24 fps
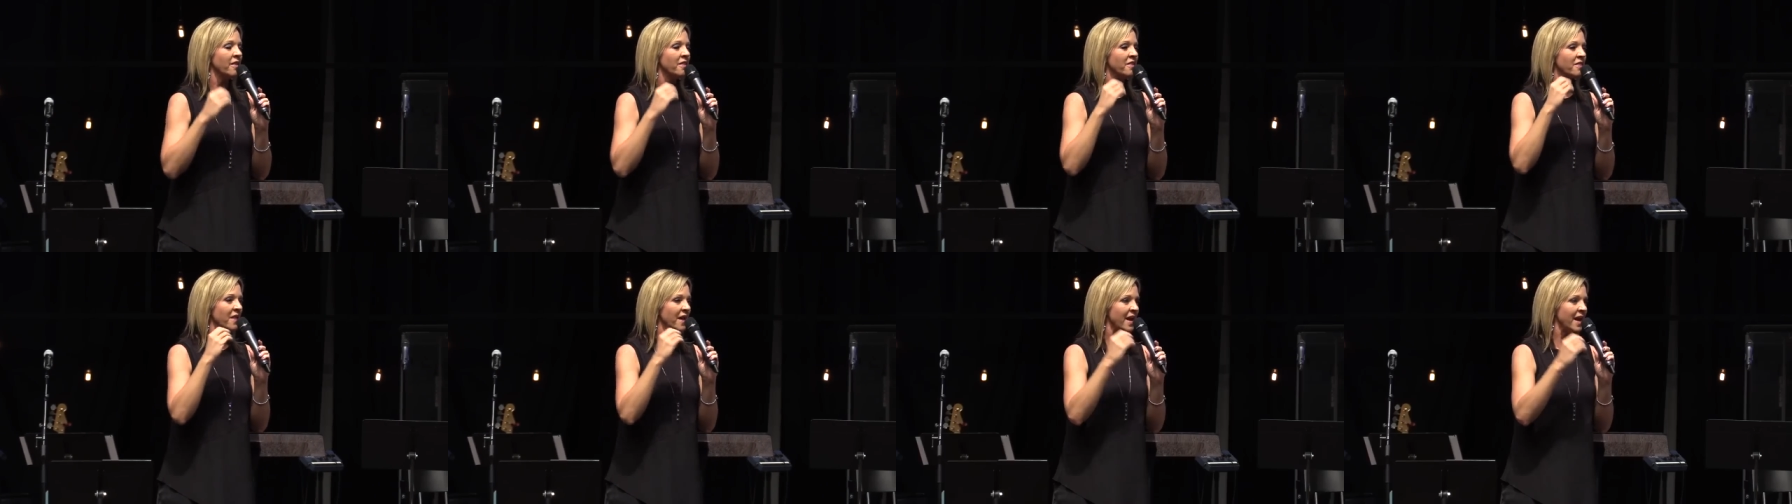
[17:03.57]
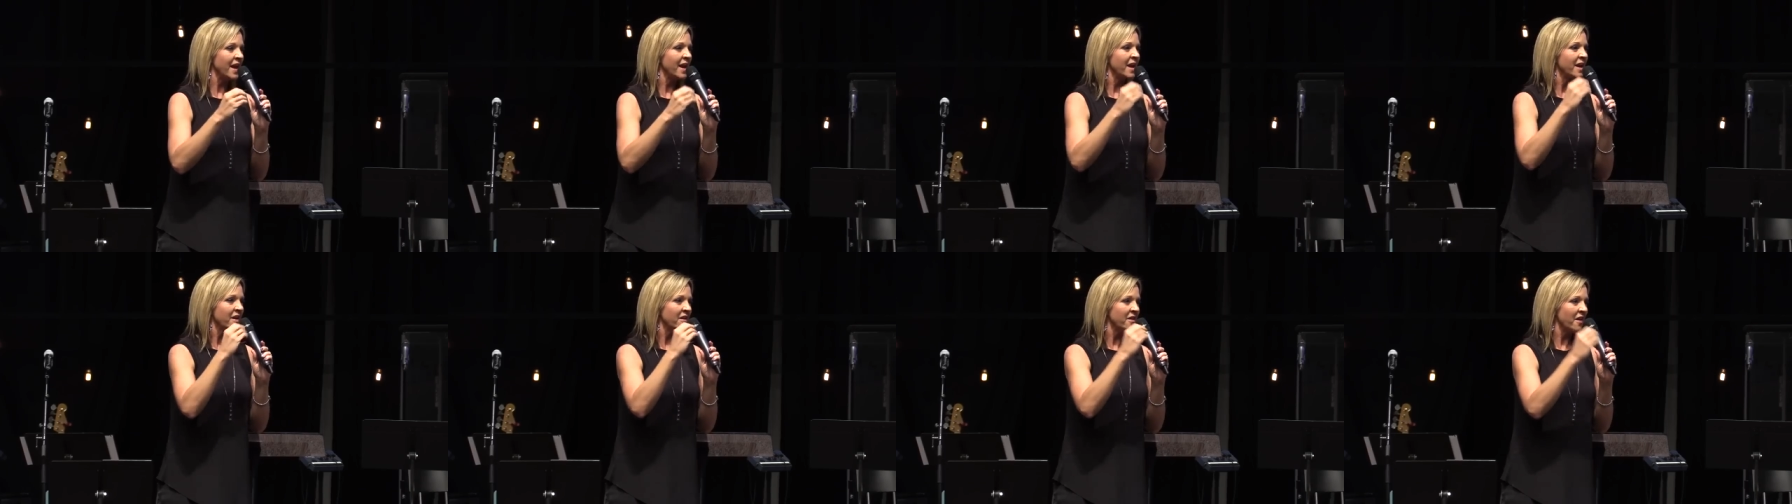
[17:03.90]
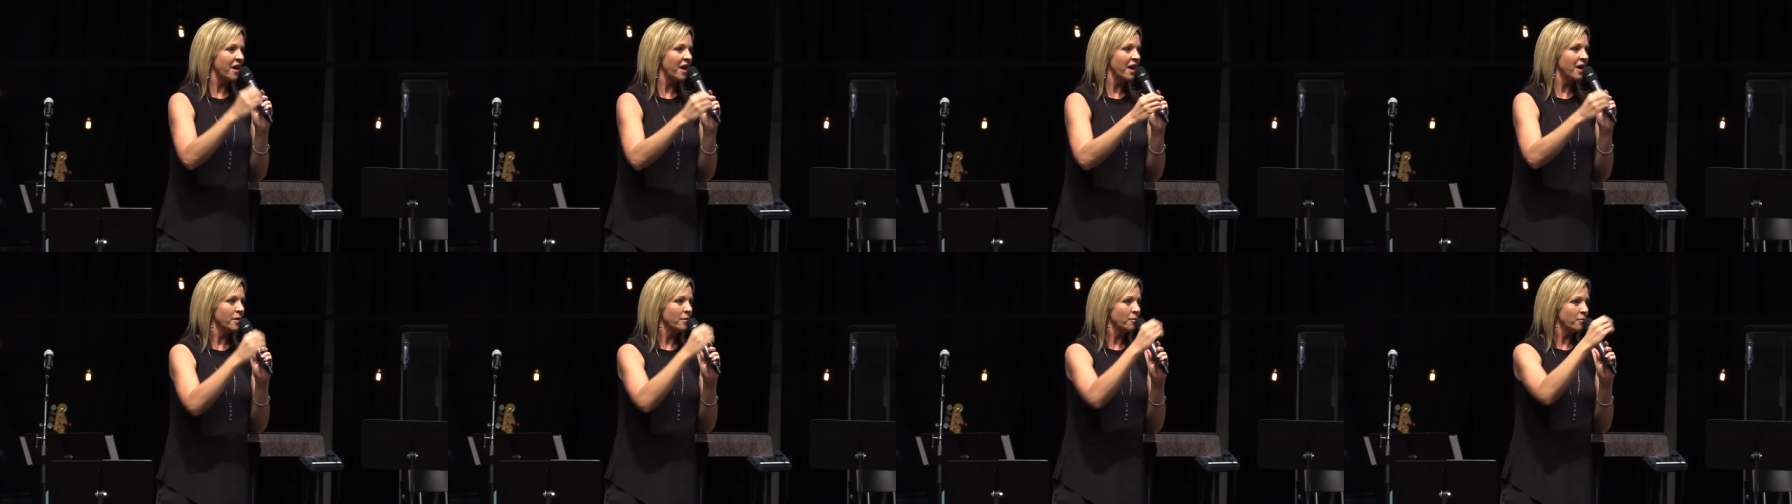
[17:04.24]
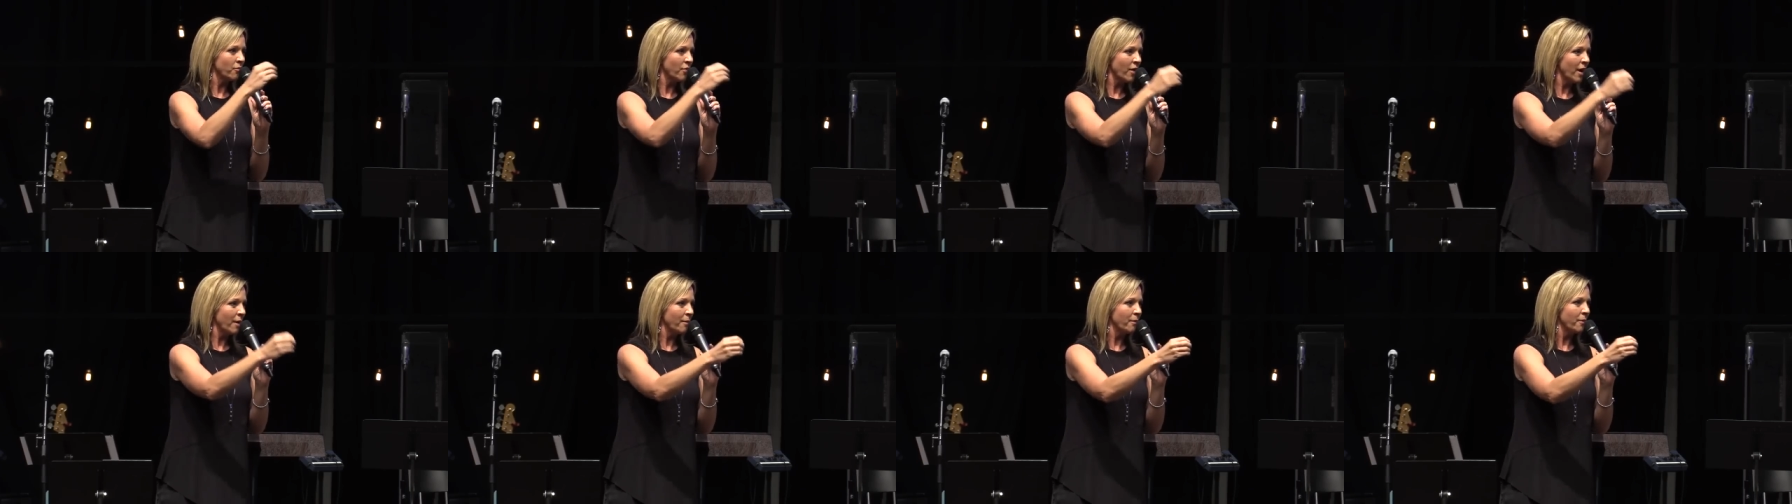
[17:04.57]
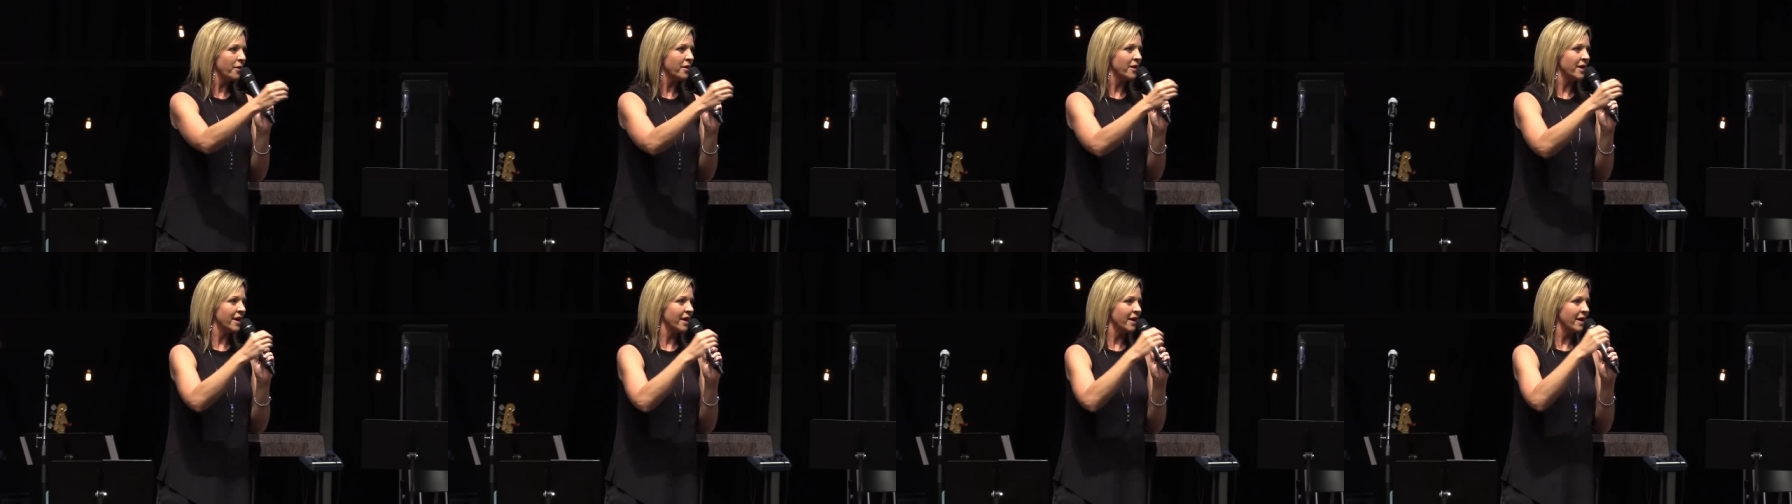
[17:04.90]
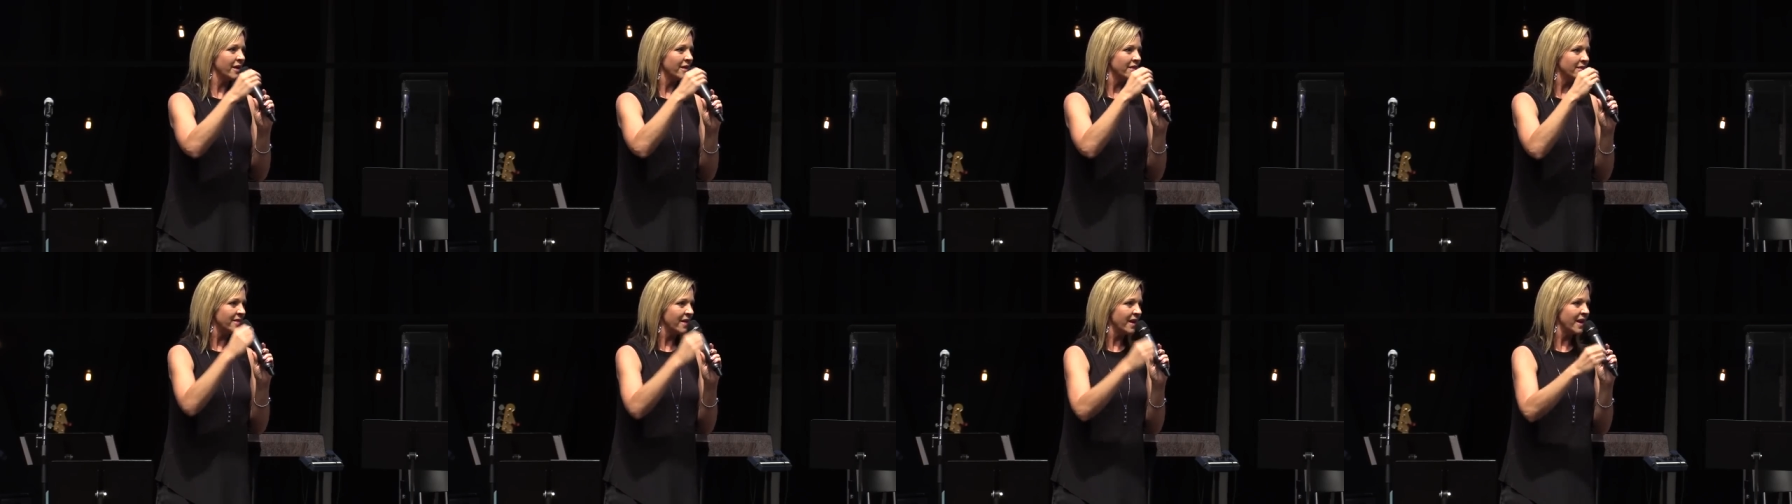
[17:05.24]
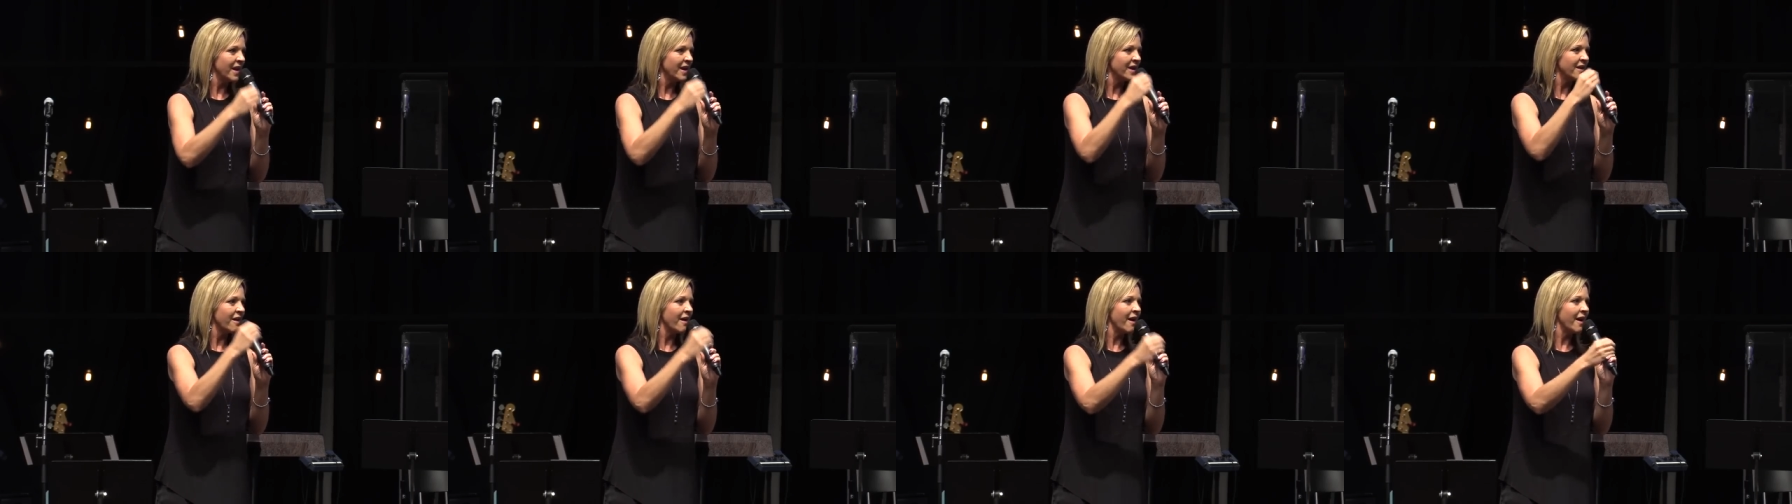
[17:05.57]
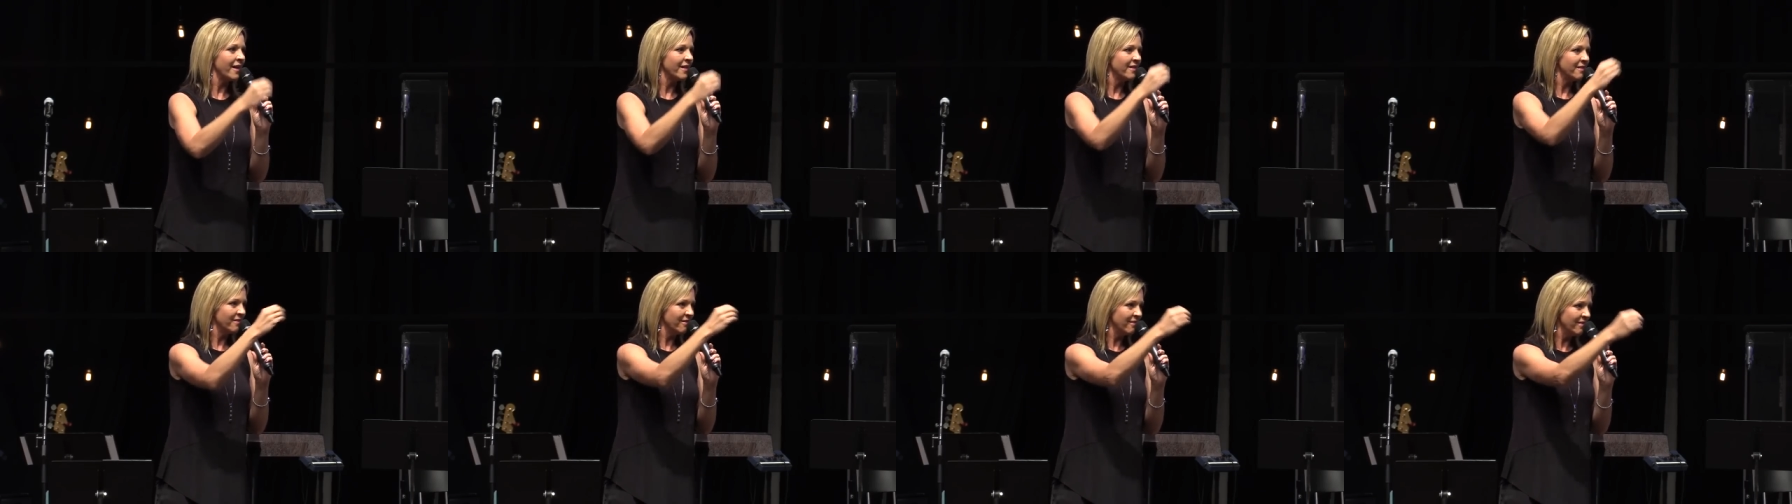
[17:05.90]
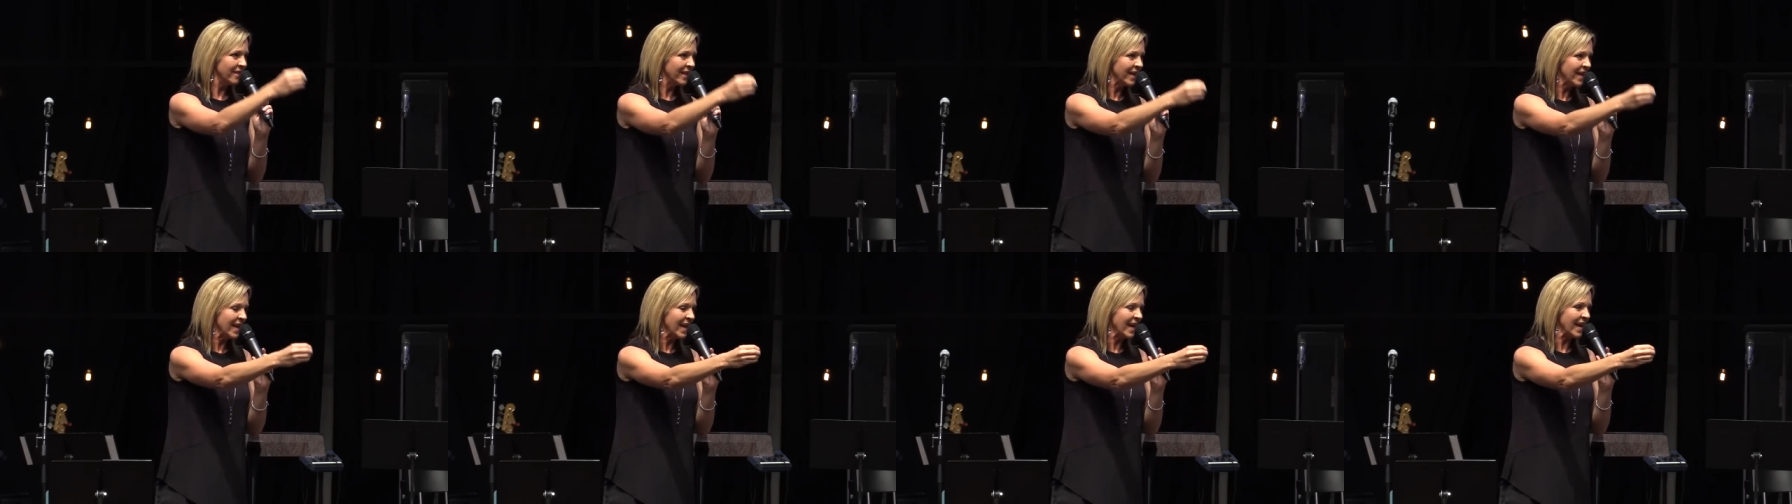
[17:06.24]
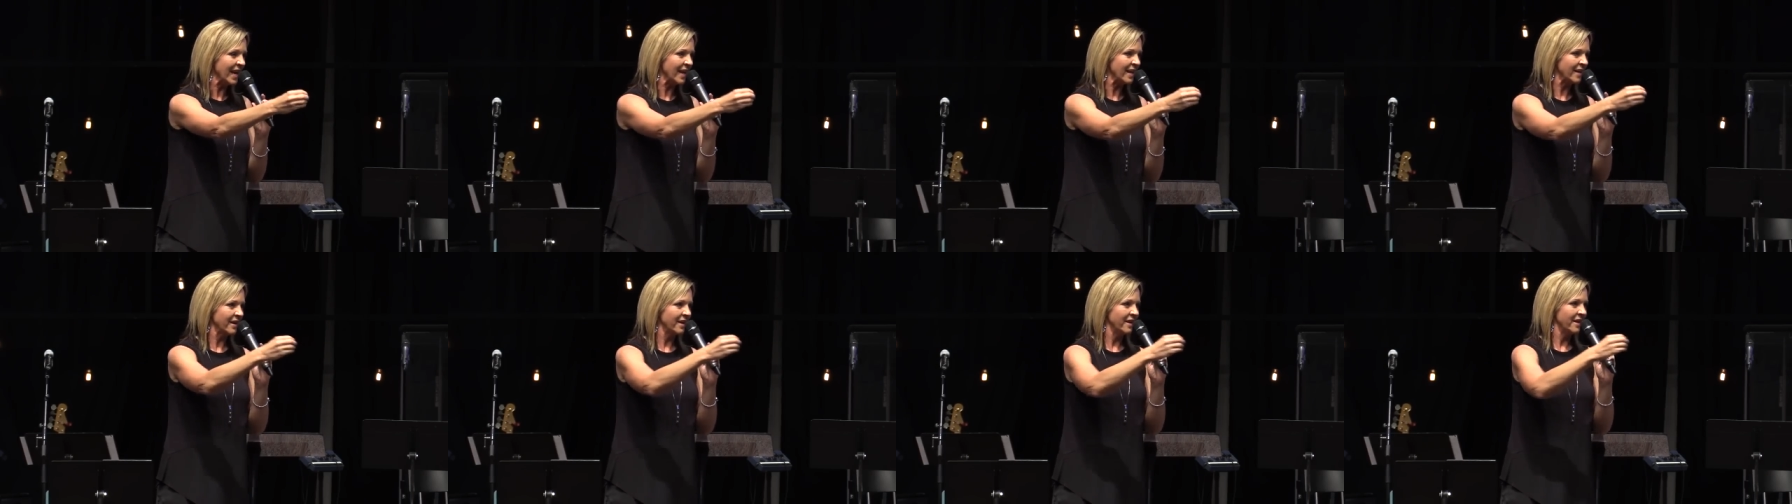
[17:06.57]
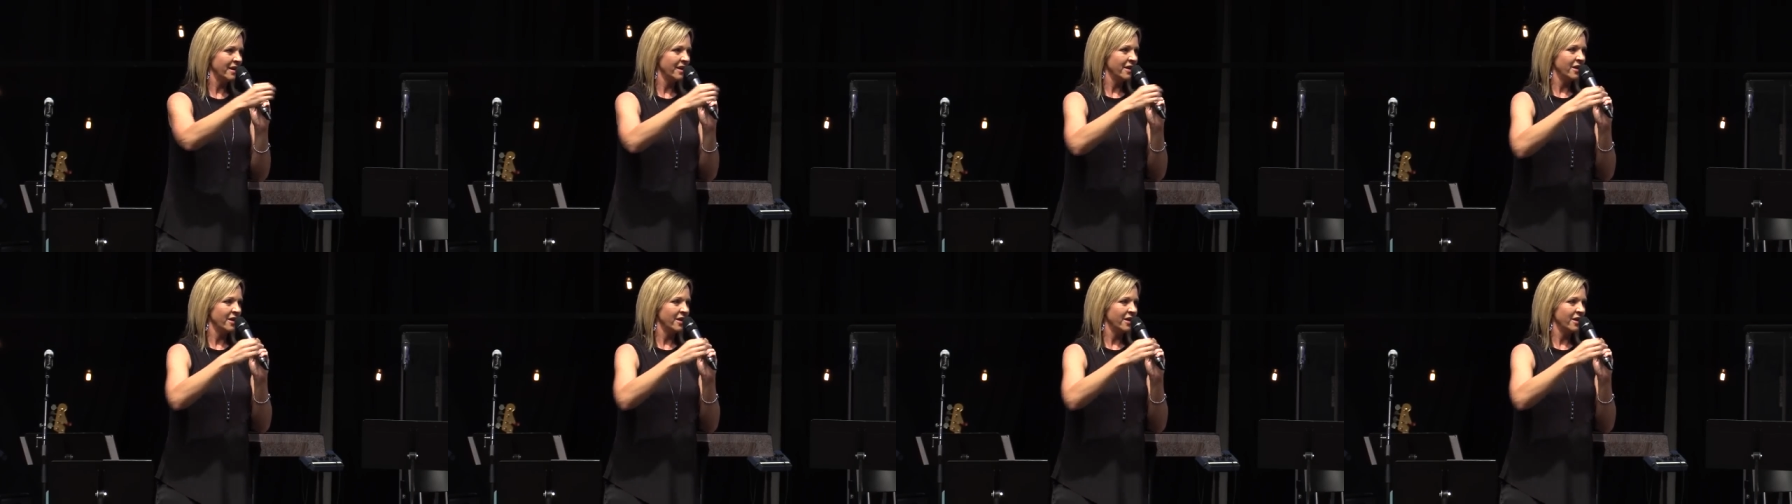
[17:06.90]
They got property. They got land